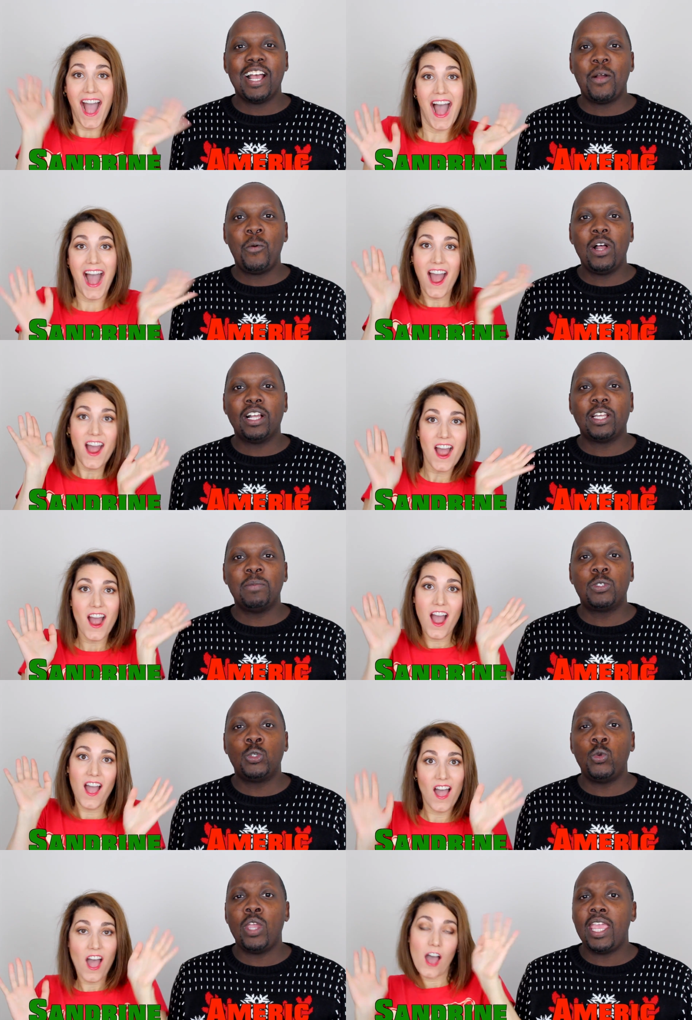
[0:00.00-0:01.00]
Speaker 1: Uh, welcome
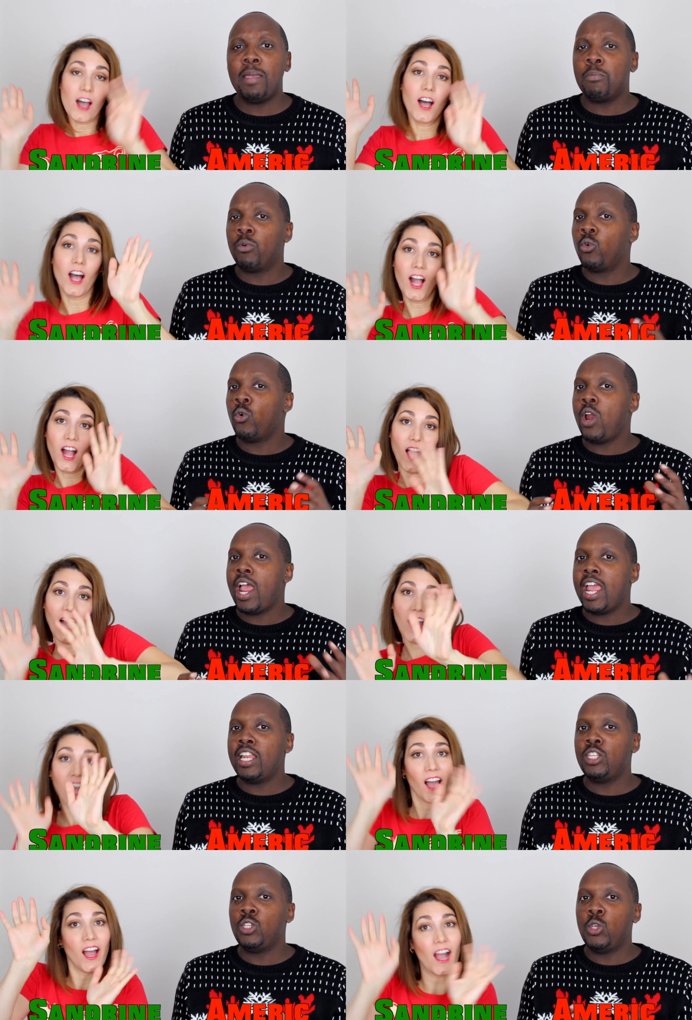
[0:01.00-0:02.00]
to a
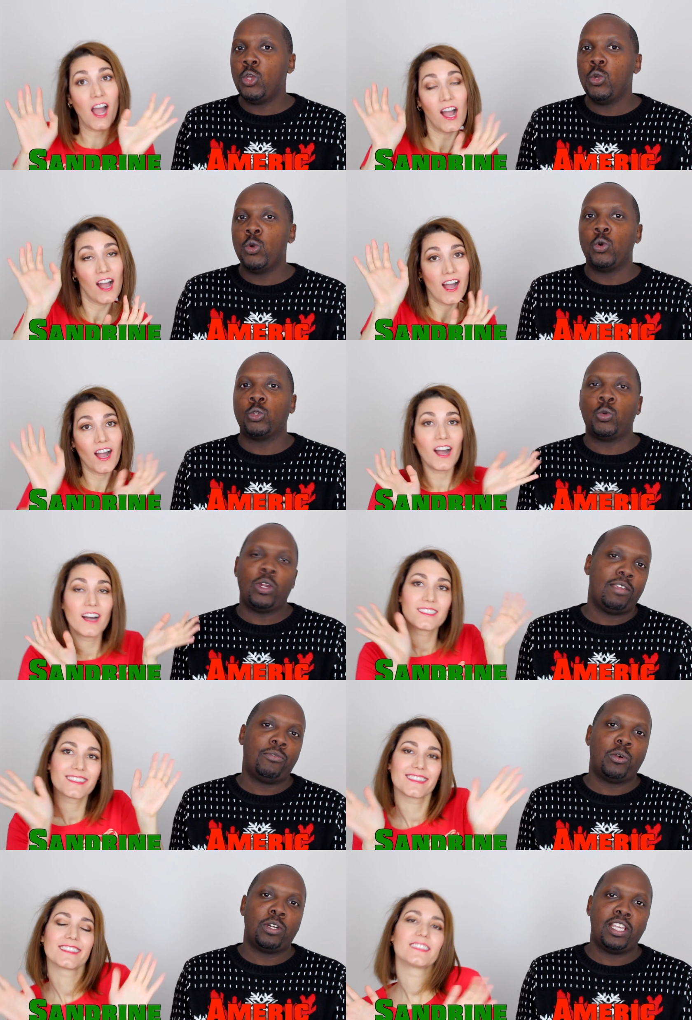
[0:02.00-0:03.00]
brand new
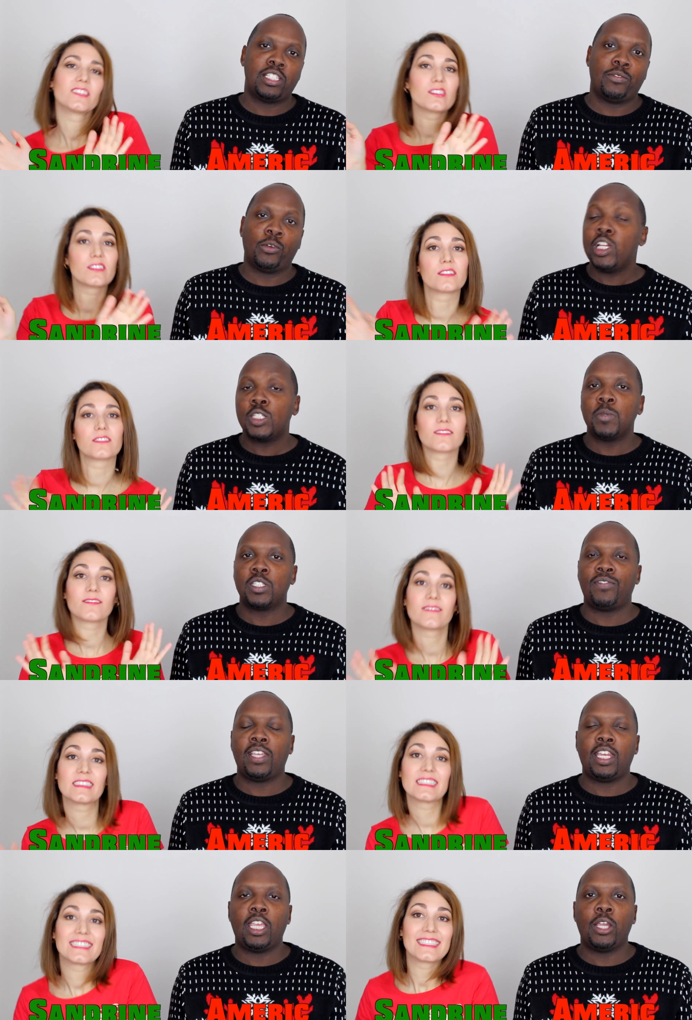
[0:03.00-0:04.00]
24 Days of Christmas
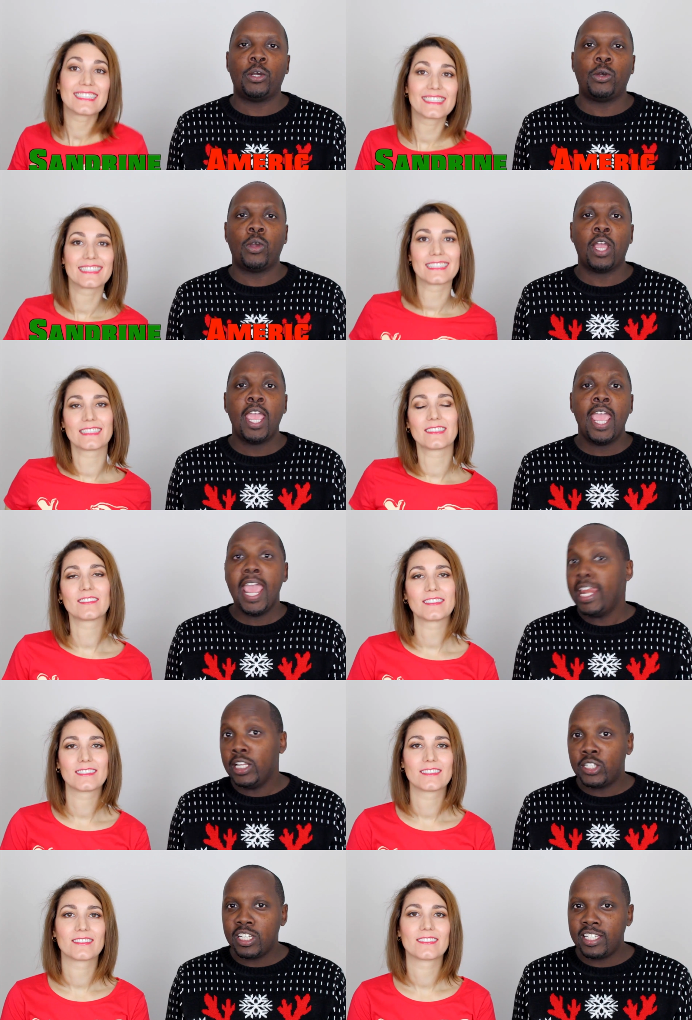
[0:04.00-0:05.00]
video.
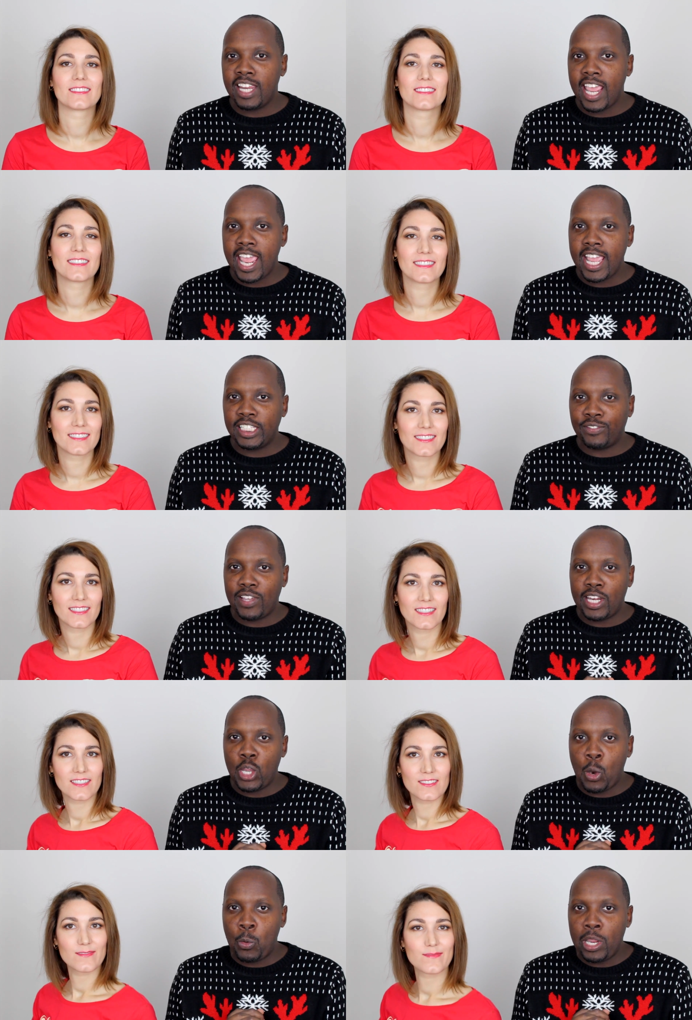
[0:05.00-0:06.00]
And in today's
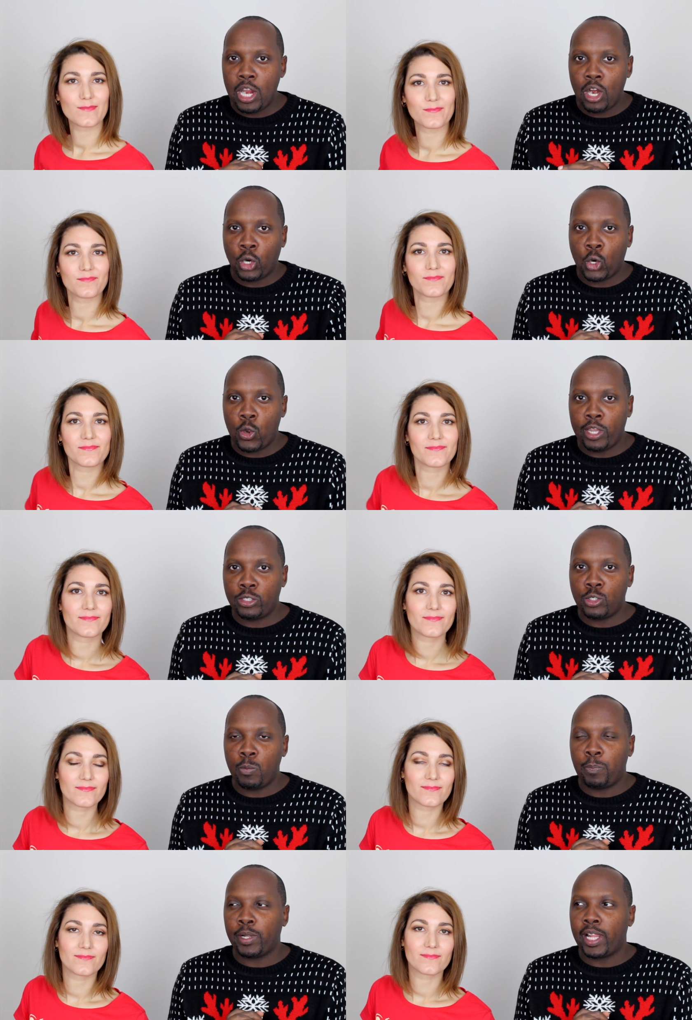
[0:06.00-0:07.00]
video, we are going
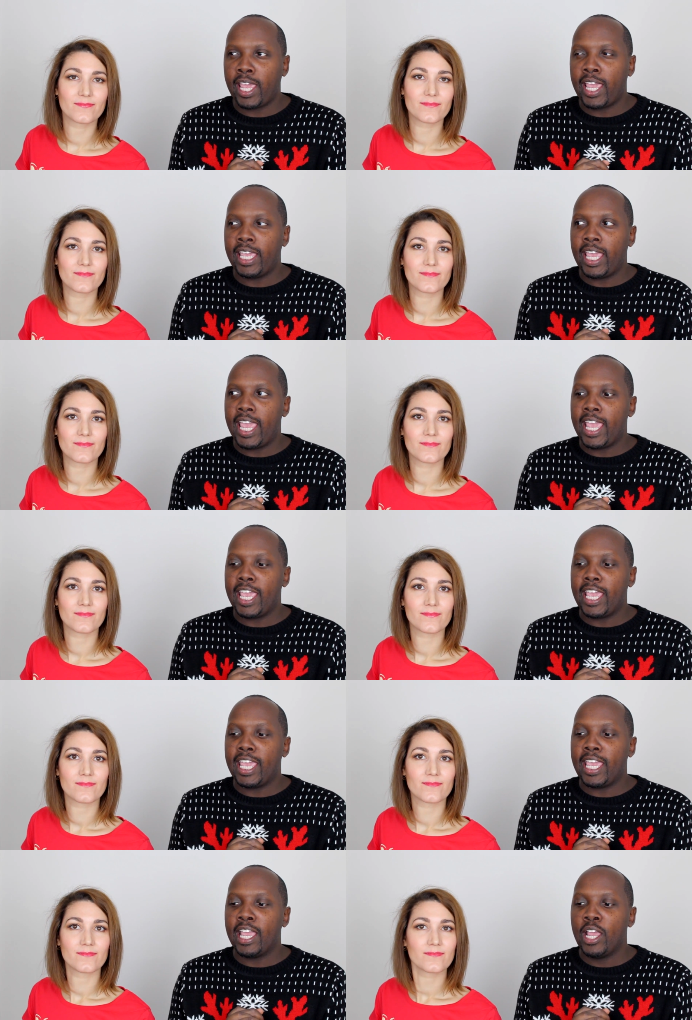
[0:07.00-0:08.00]
to play
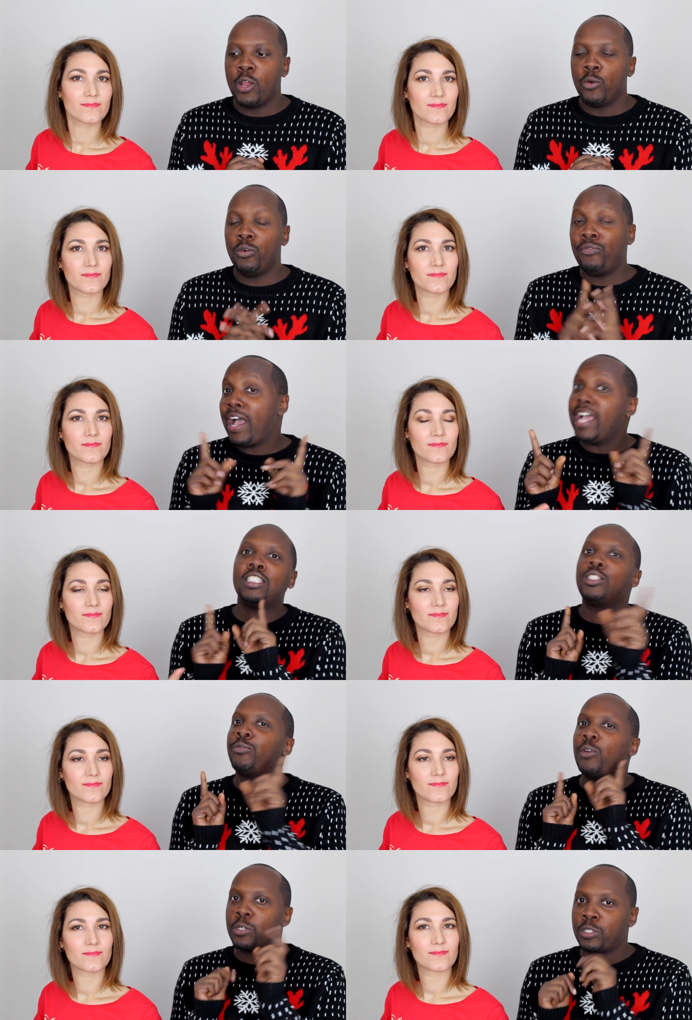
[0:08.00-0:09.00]
a
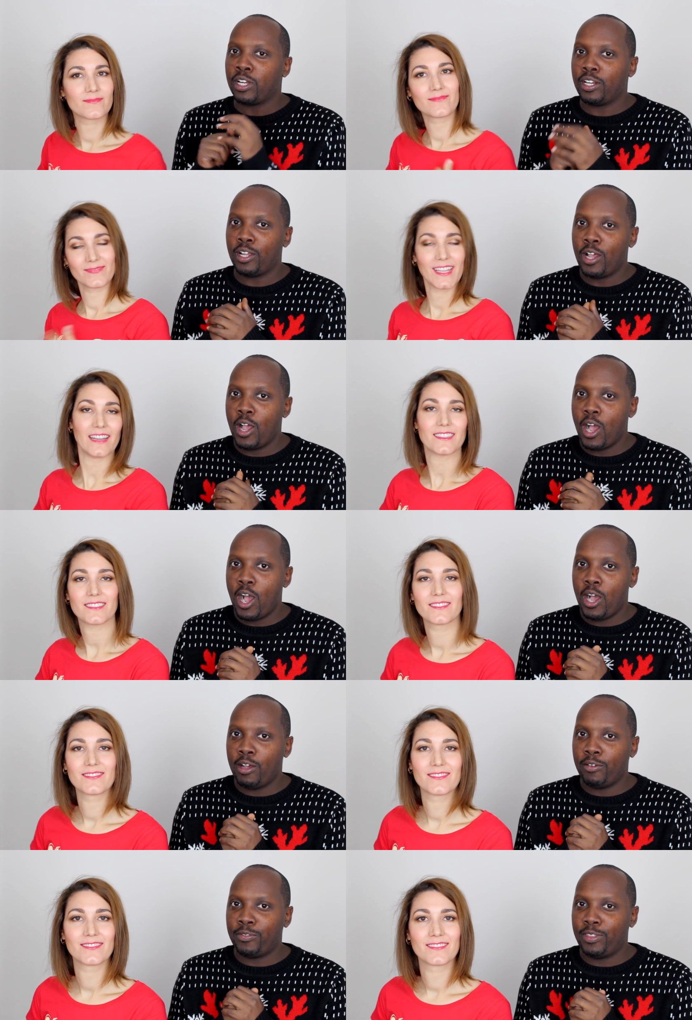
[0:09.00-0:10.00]
revised version yes.
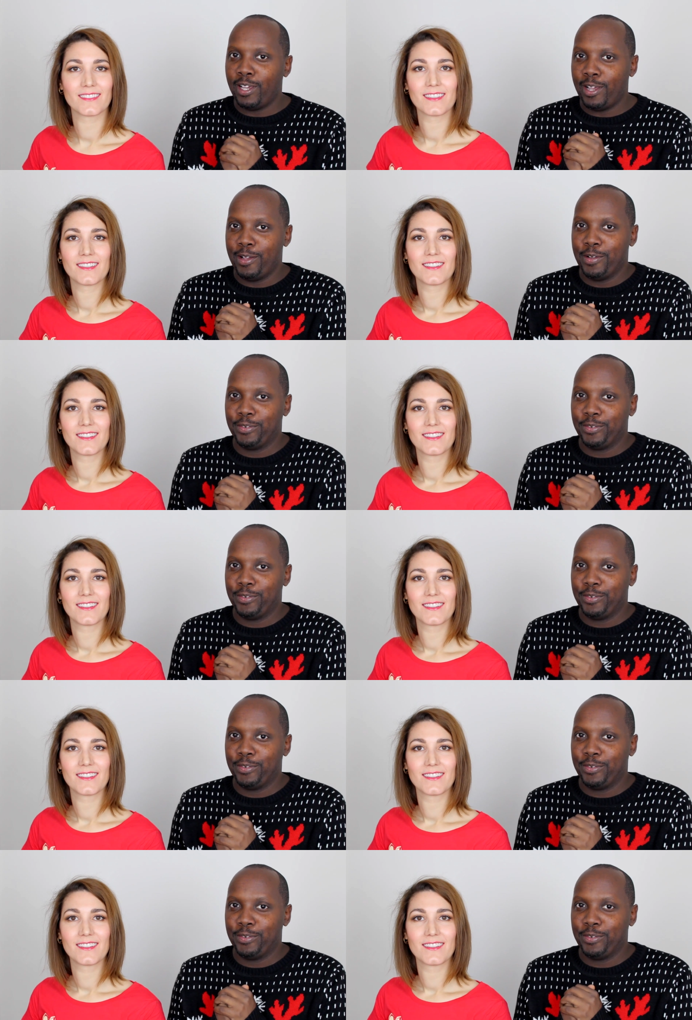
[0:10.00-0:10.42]
of the